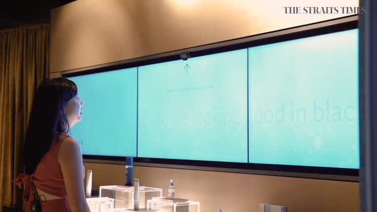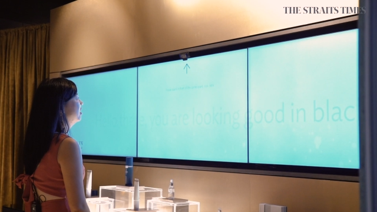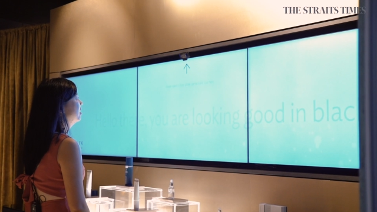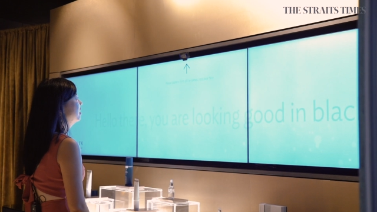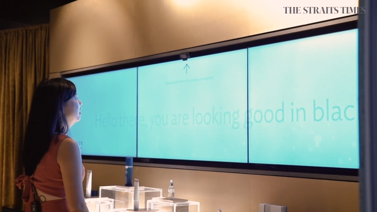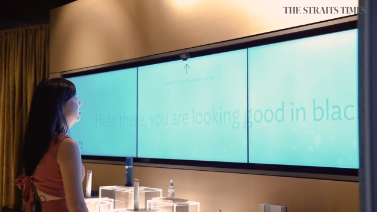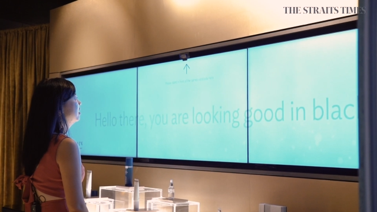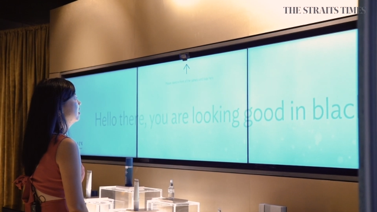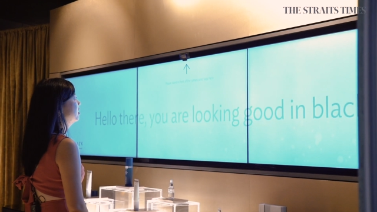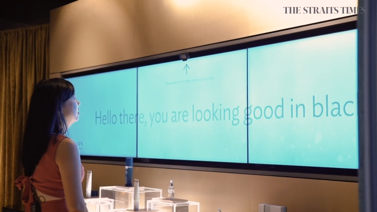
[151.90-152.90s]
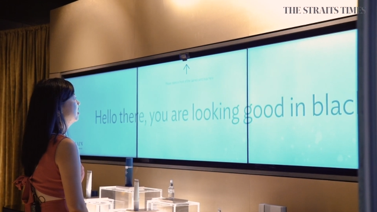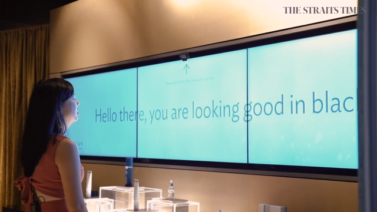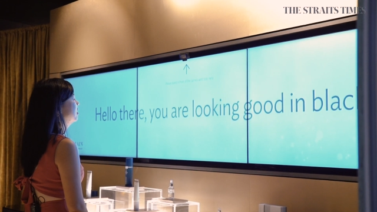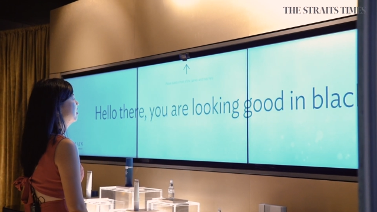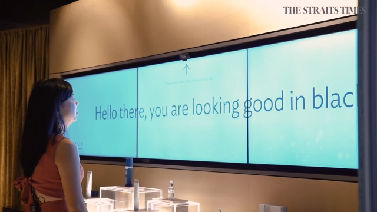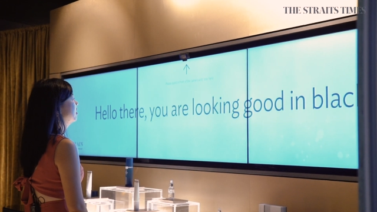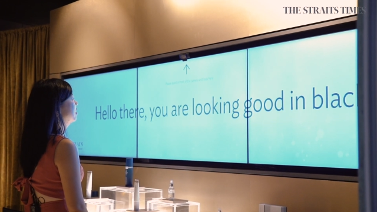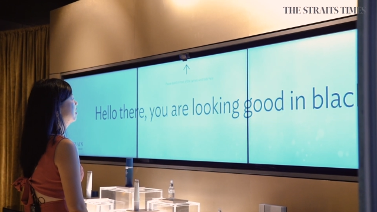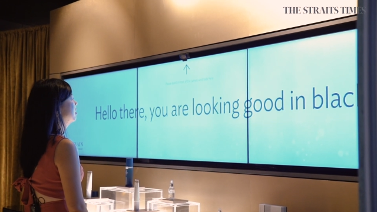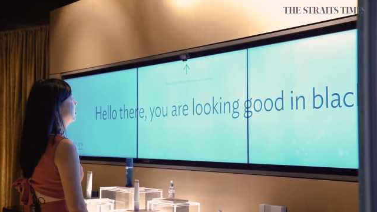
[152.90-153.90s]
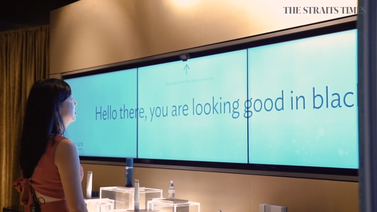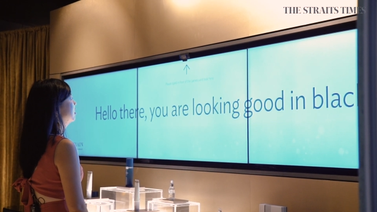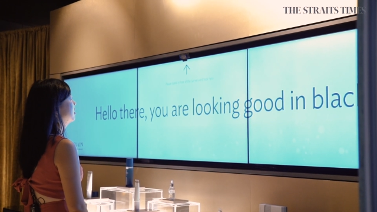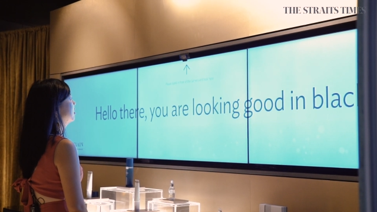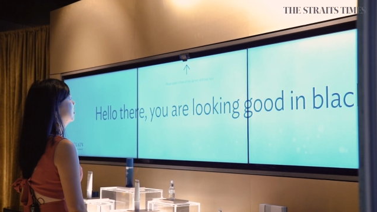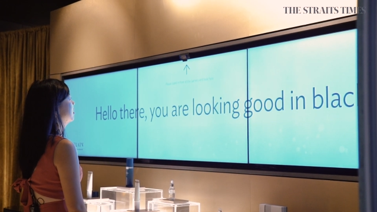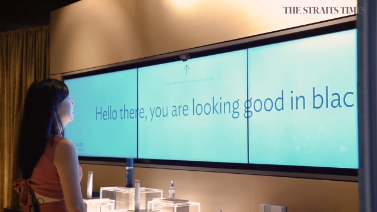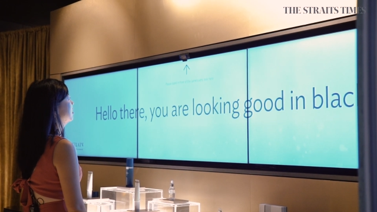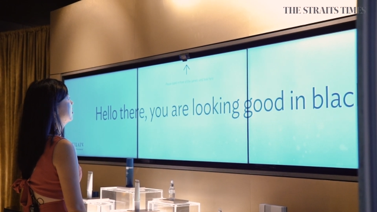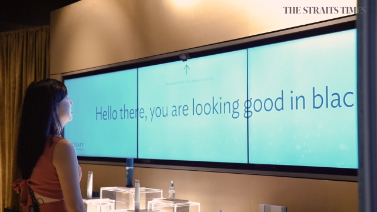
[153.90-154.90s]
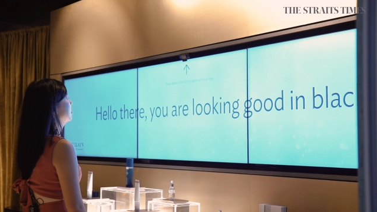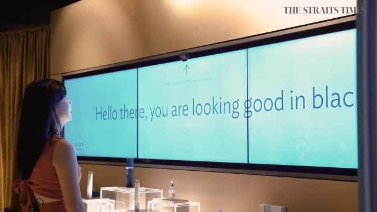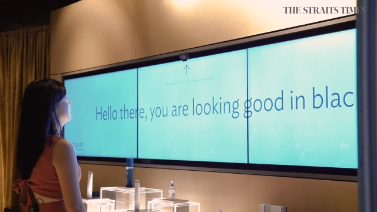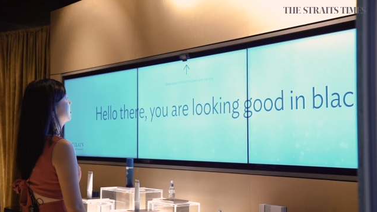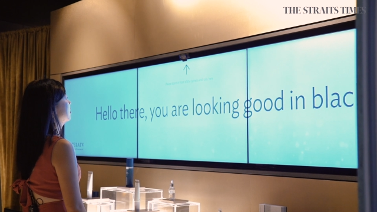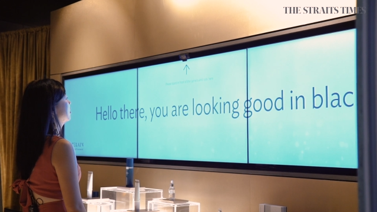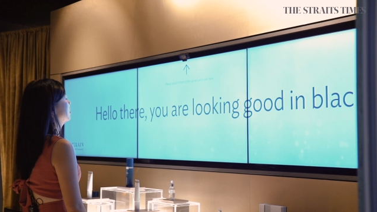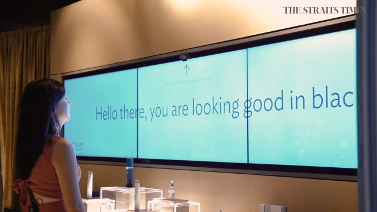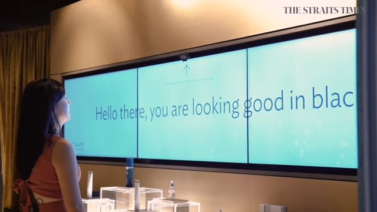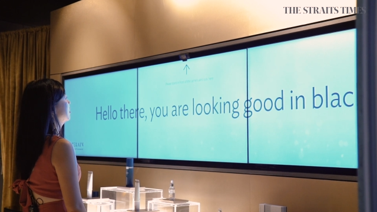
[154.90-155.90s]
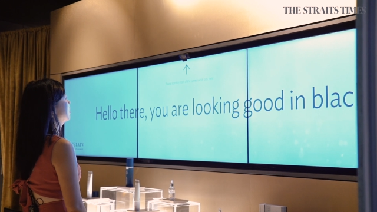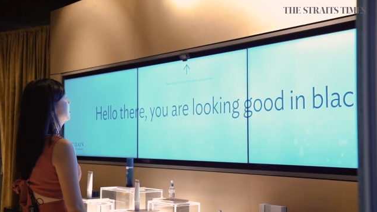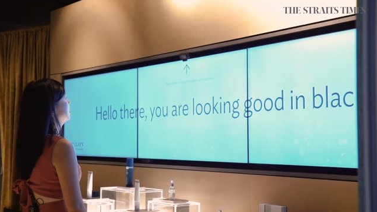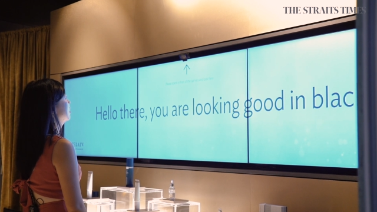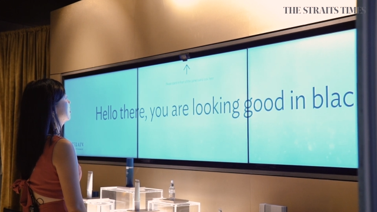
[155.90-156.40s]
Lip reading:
(no speaker visible)